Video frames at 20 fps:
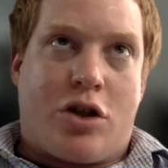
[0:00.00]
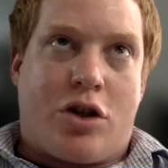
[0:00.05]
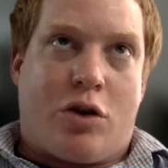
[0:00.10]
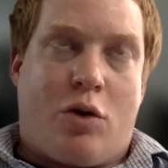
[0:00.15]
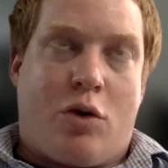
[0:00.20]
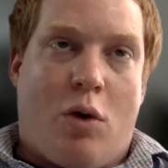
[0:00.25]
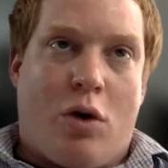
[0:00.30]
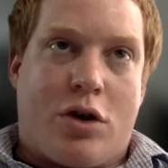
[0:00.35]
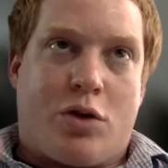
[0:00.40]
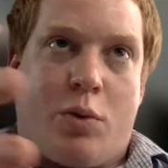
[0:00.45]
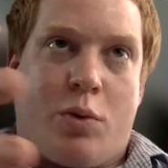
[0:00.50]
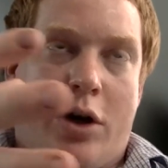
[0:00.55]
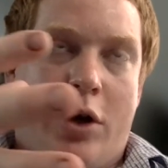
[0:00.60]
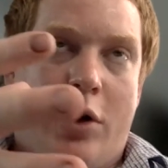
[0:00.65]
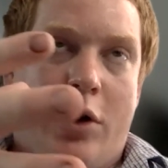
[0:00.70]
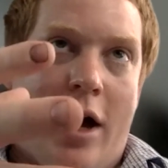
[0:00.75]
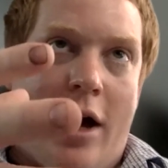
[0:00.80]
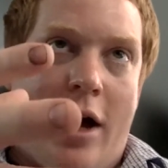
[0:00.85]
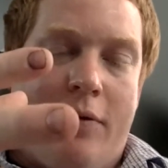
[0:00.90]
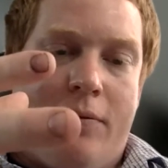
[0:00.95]
course where
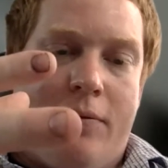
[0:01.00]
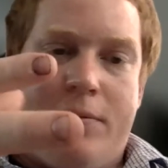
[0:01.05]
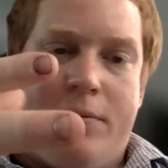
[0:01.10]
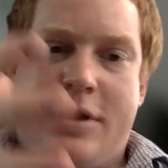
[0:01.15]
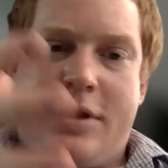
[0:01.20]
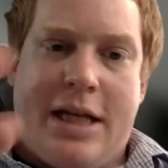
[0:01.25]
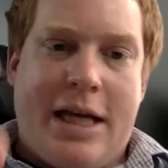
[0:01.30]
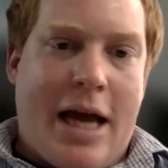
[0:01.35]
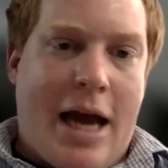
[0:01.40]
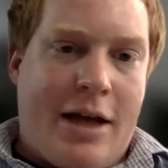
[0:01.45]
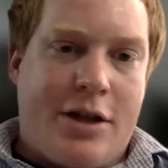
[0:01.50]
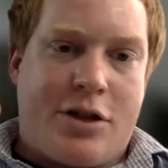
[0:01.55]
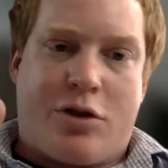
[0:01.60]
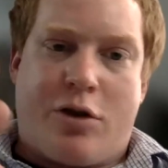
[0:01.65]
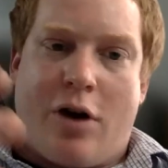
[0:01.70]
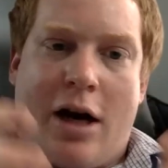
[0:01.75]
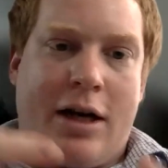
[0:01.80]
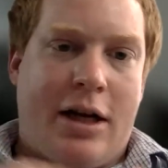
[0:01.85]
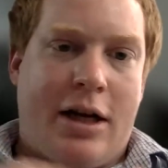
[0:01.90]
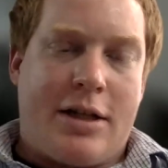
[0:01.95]
you have TAs
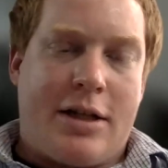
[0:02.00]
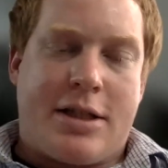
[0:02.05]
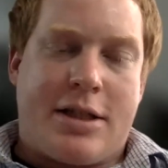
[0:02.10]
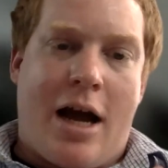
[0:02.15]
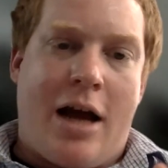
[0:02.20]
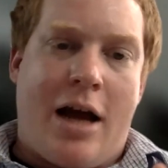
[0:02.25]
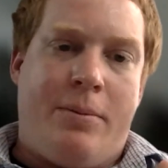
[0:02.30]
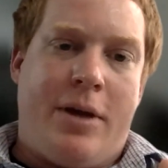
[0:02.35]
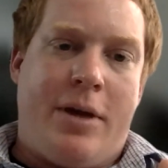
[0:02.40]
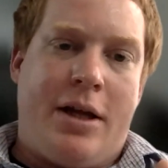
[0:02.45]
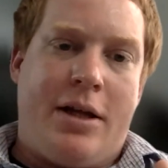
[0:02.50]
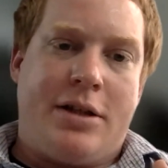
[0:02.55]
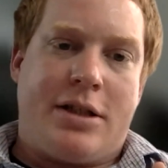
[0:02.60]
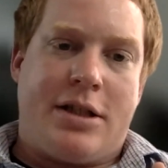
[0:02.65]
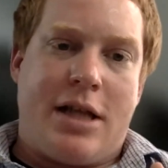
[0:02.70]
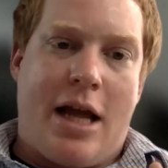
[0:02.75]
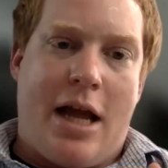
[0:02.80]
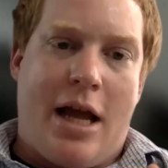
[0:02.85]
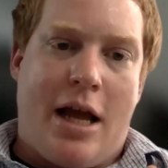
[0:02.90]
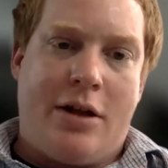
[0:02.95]
grading
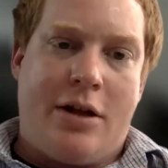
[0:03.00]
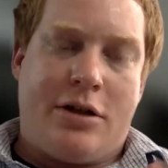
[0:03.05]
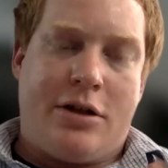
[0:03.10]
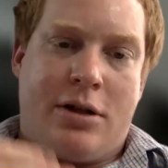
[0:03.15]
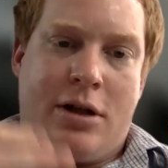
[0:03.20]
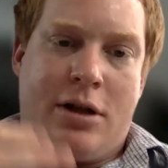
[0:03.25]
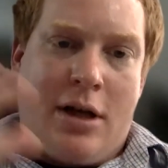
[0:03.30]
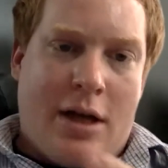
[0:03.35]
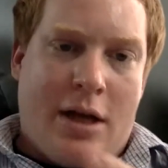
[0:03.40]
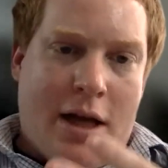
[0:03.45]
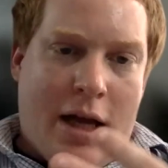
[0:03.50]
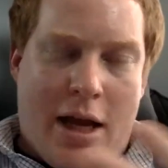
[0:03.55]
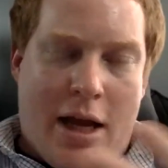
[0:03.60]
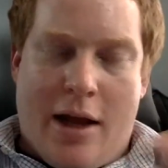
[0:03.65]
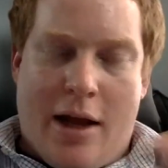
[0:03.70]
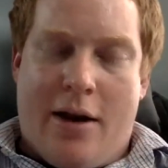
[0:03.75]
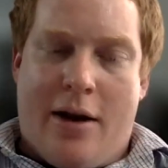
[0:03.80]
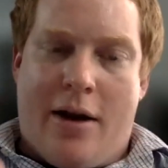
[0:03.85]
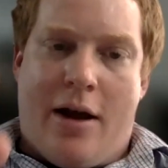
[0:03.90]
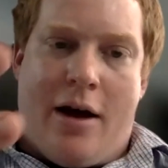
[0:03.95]
assignments, and
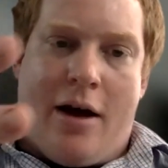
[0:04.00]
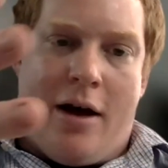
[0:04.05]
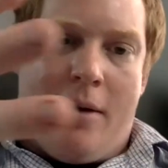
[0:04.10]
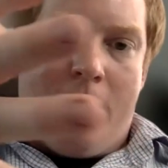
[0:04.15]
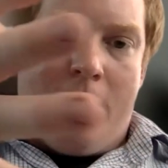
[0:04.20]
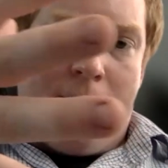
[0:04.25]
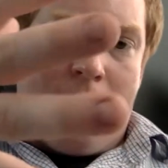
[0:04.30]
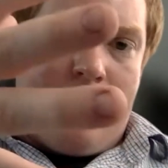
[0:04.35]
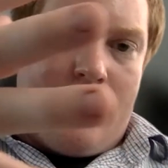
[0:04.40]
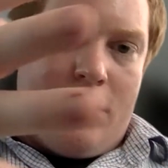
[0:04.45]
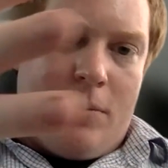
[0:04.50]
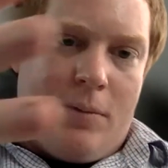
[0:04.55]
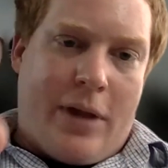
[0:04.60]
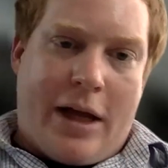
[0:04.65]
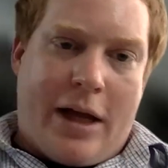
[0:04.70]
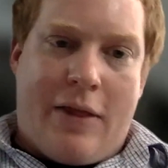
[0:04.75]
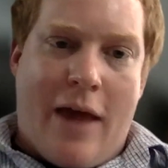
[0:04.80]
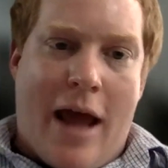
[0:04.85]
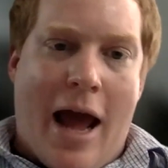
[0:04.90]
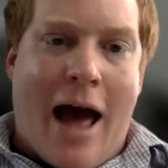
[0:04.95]

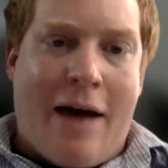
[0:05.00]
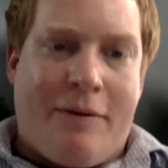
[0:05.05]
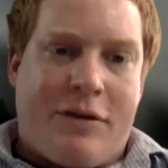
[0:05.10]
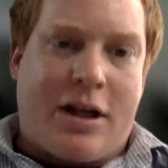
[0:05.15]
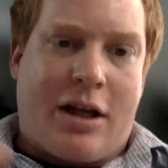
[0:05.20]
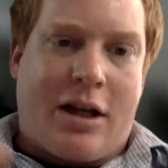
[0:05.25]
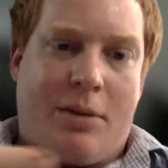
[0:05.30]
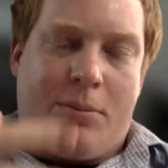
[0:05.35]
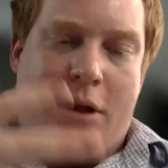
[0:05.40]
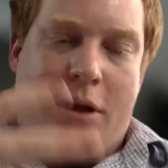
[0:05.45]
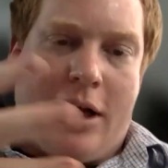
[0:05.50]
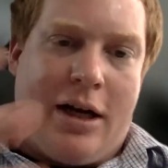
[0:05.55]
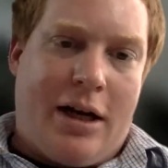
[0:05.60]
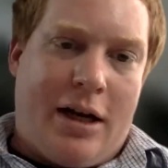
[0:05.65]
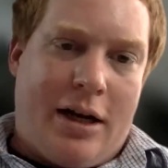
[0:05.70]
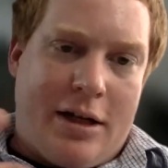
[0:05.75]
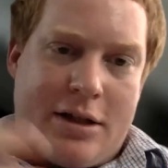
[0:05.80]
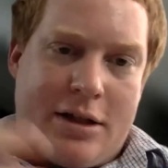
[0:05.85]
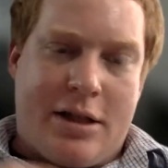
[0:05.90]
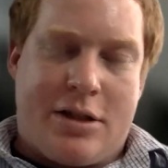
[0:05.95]
like they have to complete
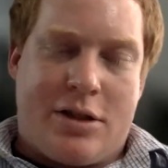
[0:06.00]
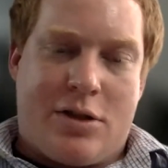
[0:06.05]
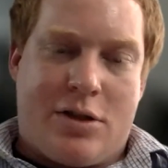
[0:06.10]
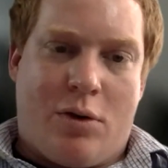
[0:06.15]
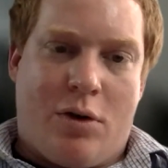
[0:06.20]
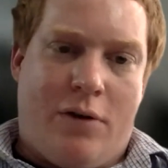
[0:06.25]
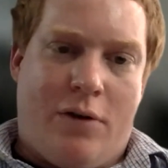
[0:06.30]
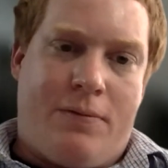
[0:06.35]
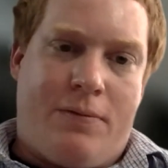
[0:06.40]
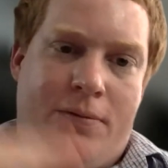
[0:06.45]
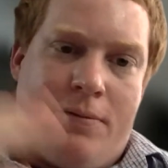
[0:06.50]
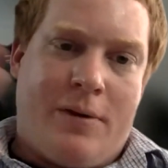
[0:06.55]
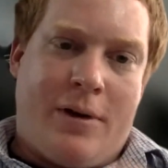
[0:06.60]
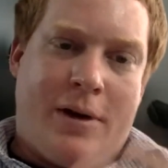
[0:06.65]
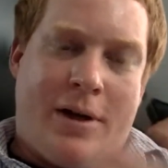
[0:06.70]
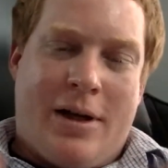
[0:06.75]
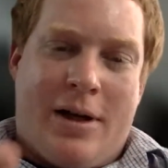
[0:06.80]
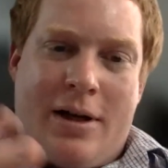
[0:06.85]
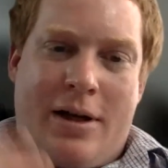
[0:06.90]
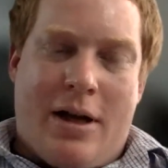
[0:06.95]
it. It's sort of
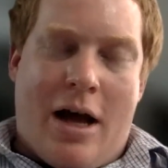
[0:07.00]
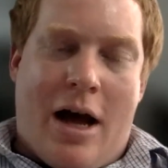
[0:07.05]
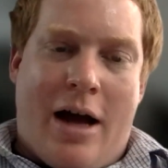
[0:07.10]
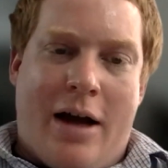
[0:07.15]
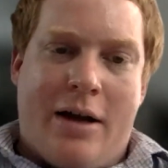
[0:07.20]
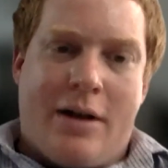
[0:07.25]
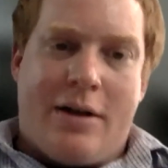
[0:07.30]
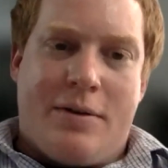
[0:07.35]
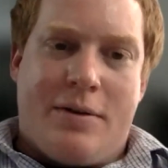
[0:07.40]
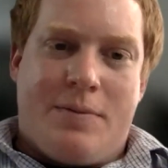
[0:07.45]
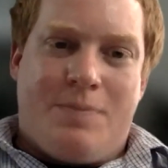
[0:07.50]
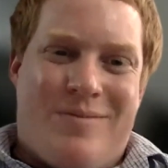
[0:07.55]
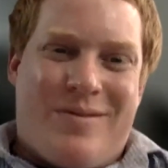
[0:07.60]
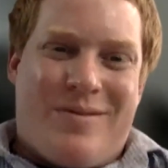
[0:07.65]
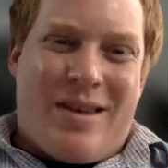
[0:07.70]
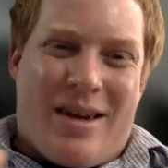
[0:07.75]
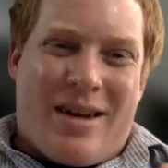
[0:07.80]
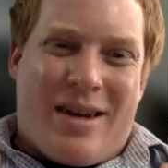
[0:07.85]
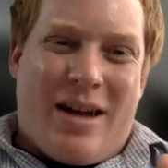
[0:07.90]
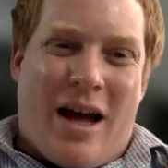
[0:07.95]
not
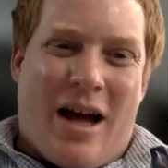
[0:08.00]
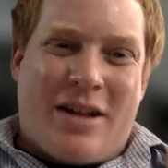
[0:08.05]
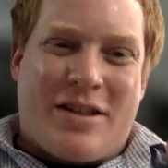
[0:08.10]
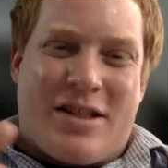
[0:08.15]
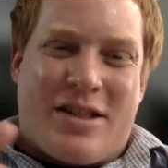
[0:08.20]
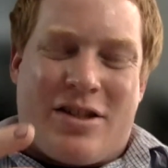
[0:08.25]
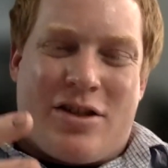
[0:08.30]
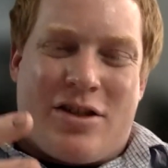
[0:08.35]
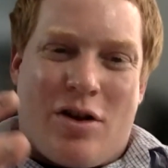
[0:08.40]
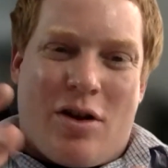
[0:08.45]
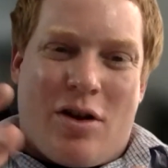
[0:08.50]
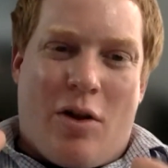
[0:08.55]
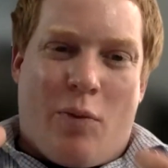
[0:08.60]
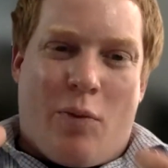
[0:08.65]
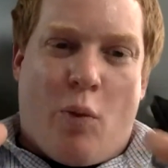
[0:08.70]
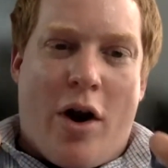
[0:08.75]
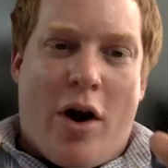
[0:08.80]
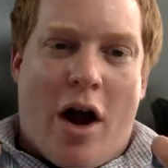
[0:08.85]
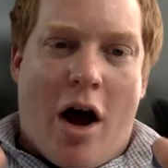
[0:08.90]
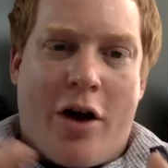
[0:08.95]

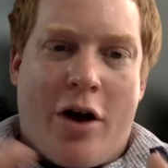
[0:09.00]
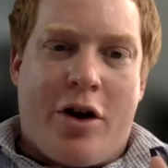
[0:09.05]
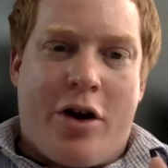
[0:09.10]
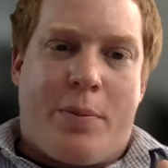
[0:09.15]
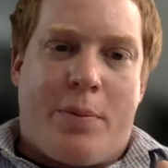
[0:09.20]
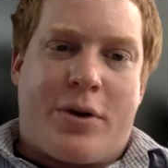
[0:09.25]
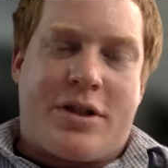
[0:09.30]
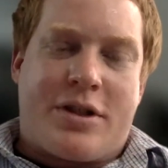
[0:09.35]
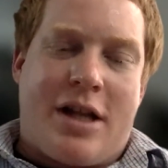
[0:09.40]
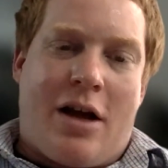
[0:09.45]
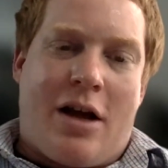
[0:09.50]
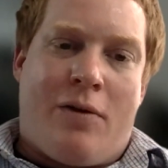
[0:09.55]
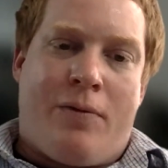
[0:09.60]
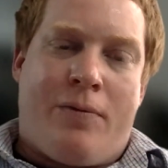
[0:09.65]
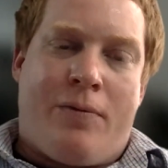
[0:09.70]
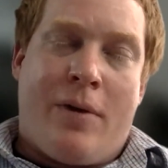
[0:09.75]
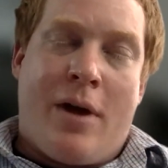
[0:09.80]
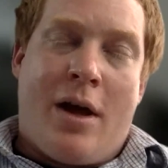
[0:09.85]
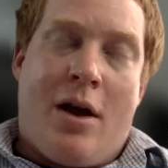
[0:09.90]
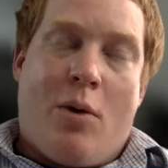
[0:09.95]

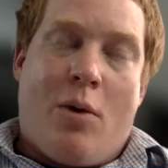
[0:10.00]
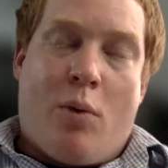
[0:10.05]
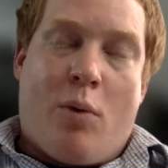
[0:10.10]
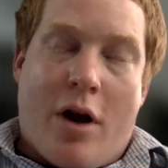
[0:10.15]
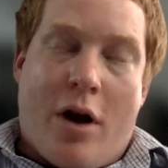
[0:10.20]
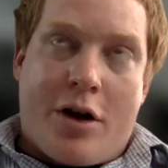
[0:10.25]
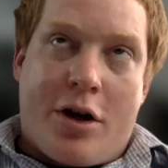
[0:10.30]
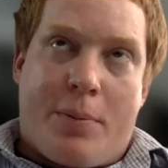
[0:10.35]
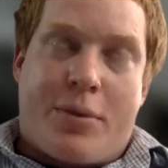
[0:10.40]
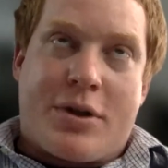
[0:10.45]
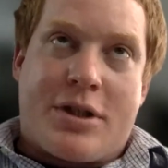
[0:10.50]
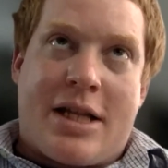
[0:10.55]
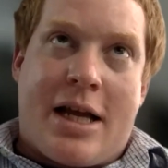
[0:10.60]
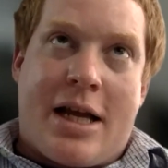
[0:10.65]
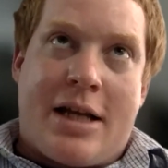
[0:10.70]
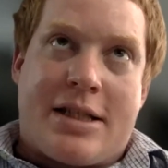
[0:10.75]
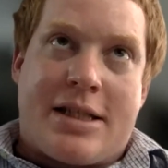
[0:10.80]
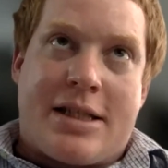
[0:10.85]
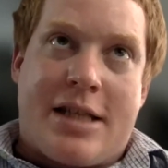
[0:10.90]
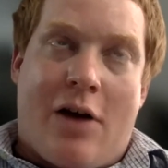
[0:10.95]

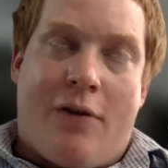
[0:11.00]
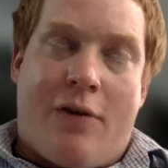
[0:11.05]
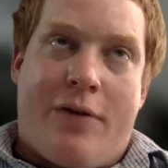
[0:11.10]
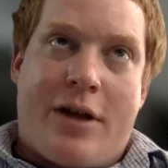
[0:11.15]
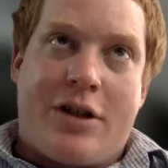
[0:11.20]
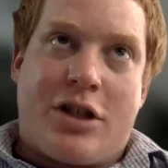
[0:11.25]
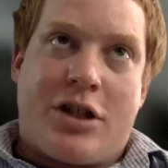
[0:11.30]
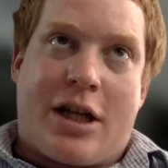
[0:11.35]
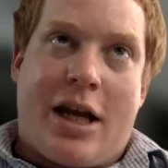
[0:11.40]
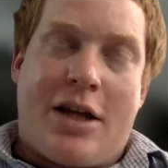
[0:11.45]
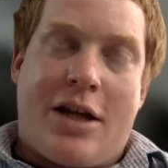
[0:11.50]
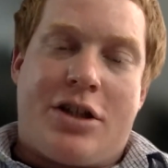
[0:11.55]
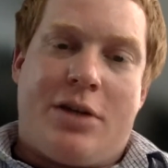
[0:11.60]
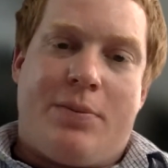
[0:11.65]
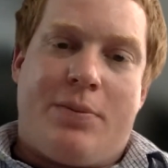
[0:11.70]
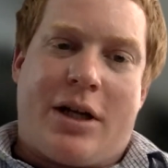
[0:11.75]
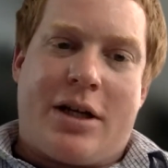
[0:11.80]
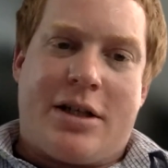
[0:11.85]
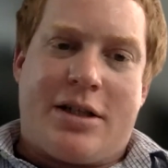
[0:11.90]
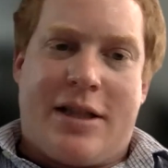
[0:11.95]
100%
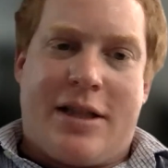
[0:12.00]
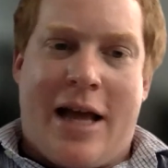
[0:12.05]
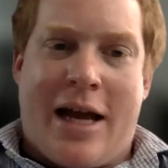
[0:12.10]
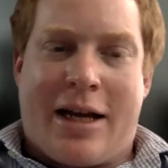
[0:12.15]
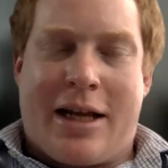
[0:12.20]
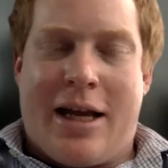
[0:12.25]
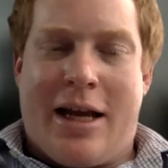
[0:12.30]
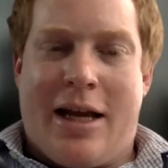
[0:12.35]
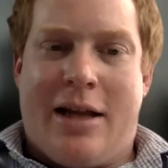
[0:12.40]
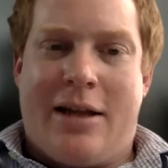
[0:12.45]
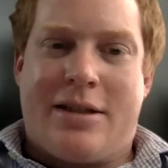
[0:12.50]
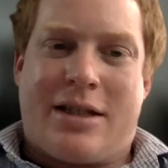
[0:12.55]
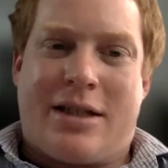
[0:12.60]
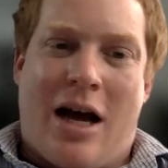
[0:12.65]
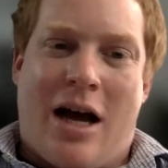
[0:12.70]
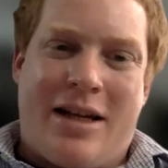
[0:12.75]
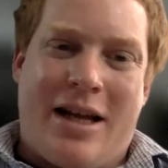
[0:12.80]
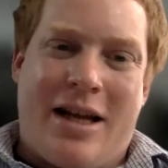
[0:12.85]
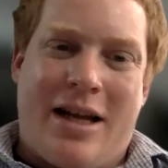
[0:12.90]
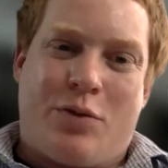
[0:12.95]
self-education, because in that
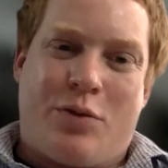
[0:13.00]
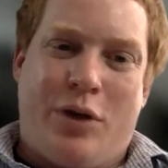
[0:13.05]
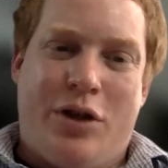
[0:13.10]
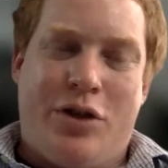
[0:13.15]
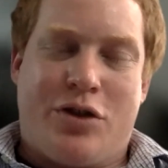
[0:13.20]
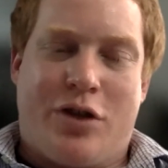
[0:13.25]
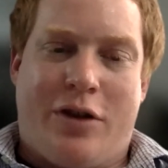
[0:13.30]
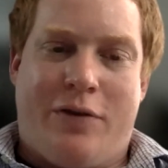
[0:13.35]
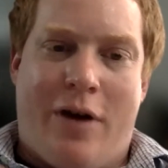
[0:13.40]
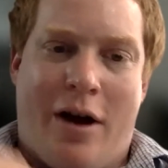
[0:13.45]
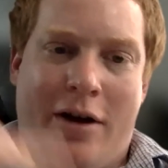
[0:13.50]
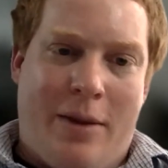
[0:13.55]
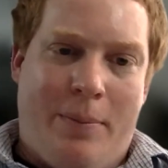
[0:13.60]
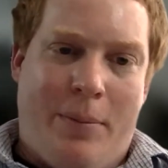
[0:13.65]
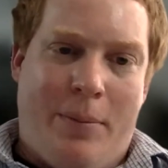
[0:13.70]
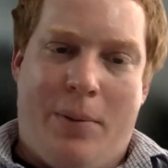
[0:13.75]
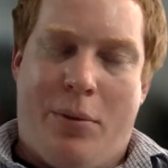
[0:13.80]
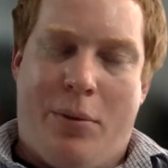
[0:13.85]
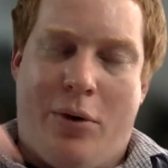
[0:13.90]
context we usually find that